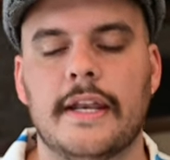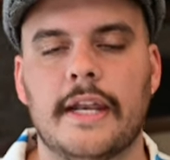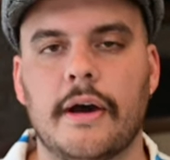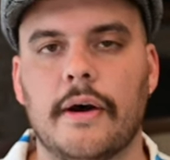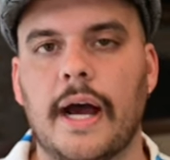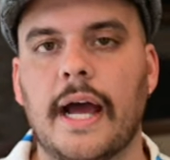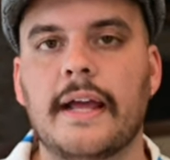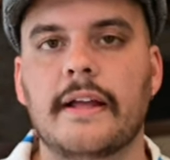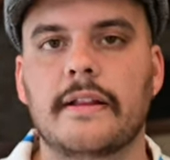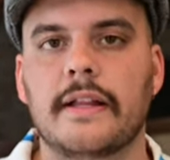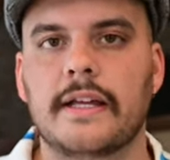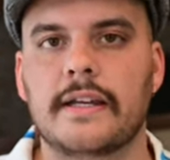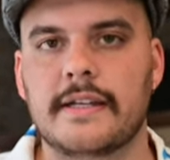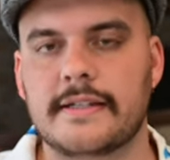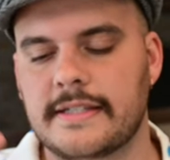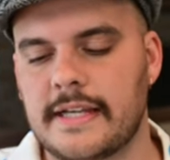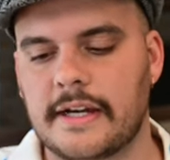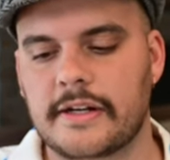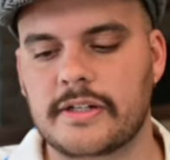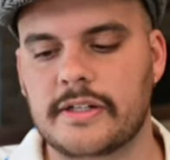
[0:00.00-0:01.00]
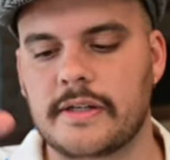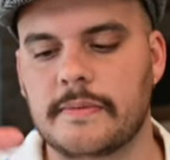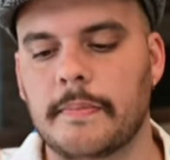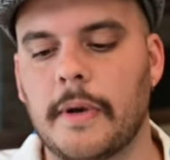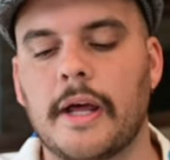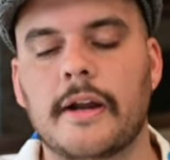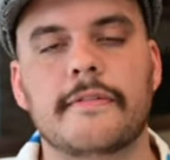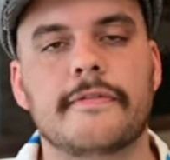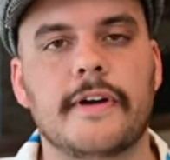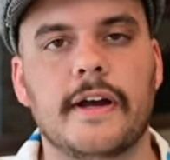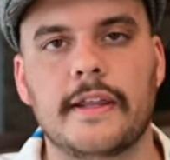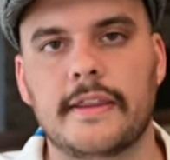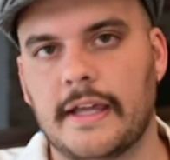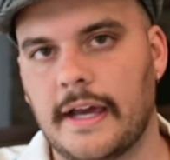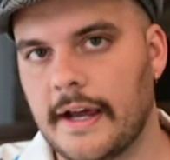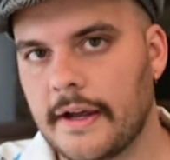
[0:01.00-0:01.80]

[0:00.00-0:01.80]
Now, Ike is actually modifying the